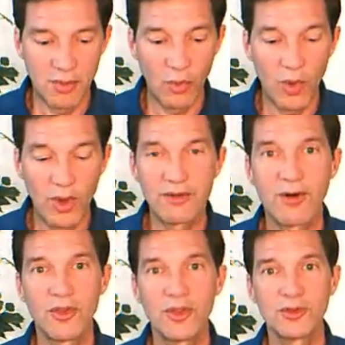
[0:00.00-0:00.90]
But what
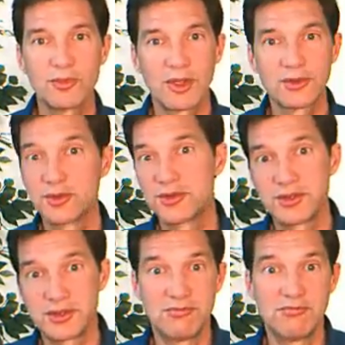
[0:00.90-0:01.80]
if all those muscles
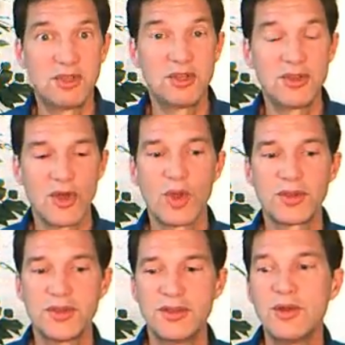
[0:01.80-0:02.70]
just didn't know
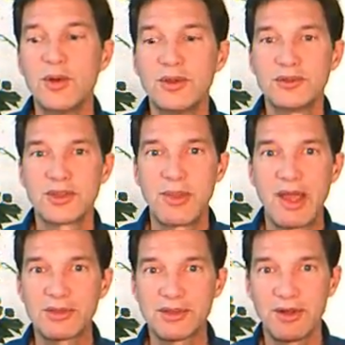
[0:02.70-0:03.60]
what to do and
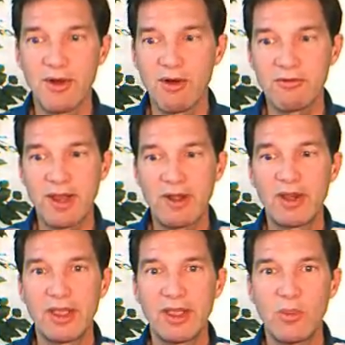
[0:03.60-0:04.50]
somehow start all
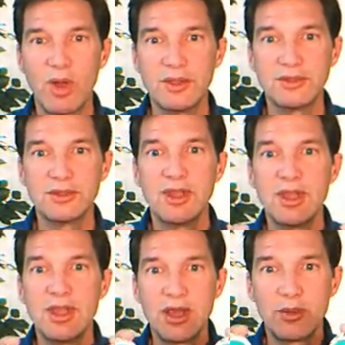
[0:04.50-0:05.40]
firing at once?
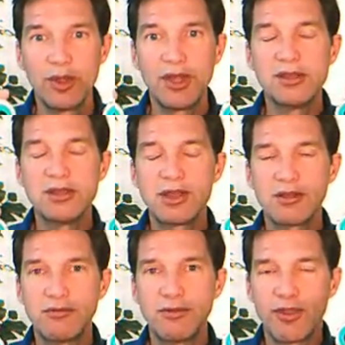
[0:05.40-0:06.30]
Pretend you
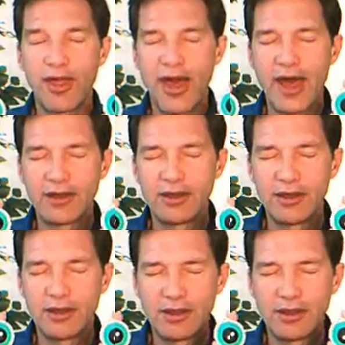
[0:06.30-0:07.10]
can feel that.